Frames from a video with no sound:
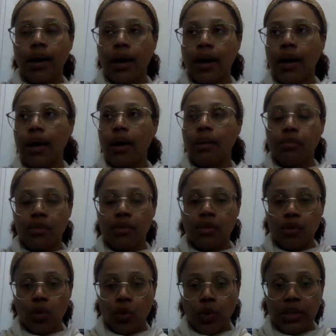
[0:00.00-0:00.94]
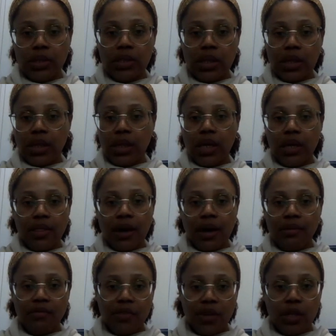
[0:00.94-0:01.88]
I am going to link
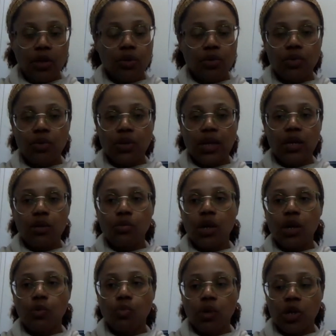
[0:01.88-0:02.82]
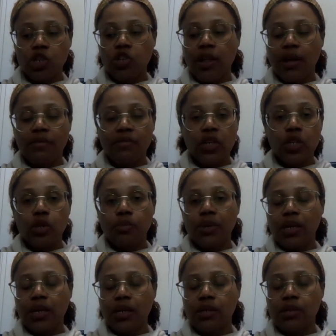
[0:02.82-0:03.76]
that video so that you can watch that video,
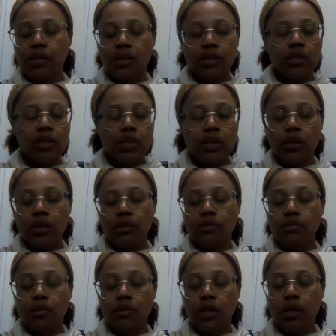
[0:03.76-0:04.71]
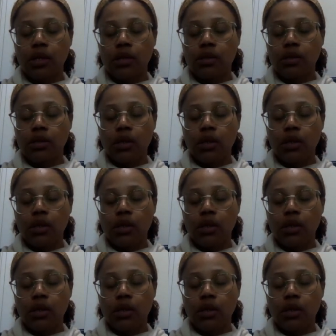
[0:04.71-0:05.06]
because it